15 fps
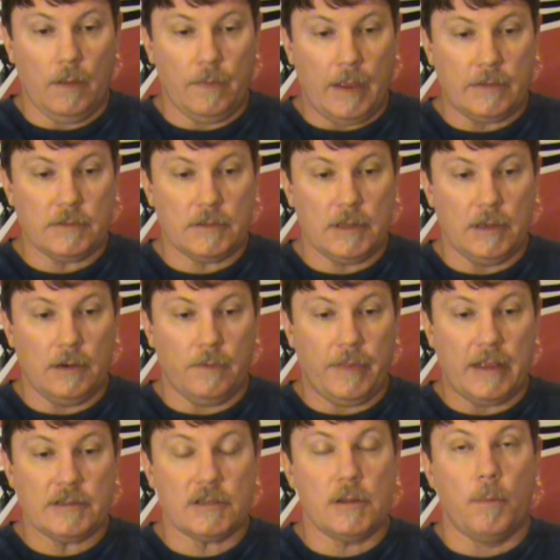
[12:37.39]
That's
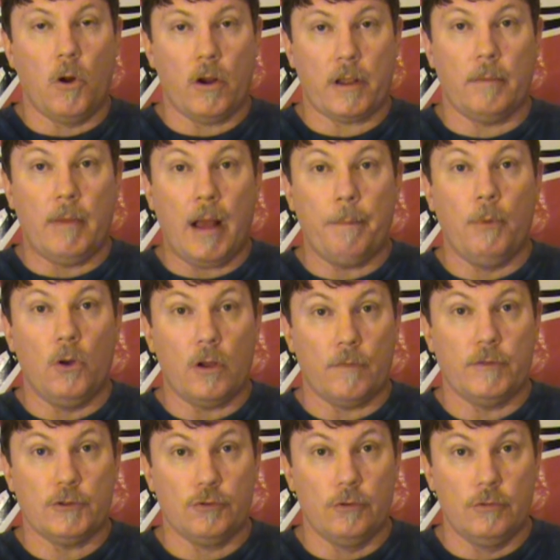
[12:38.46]
the mark in my
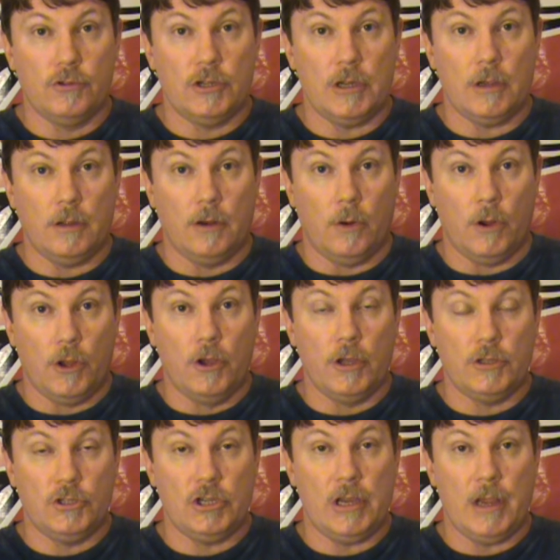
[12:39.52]
book of a true
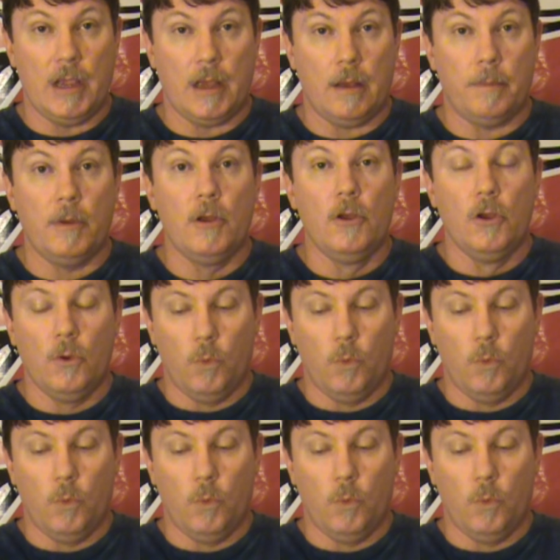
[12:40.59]
good GM,